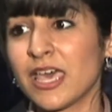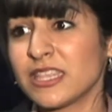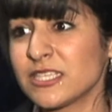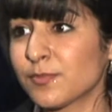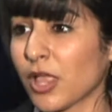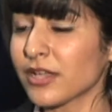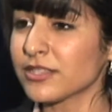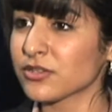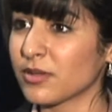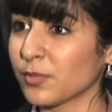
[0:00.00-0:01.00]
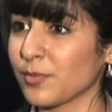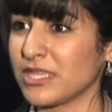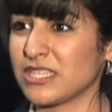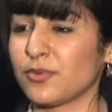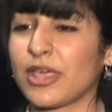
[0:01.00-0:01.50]
These block cuts are
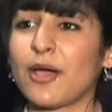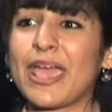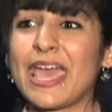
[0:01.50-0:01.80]
implemented without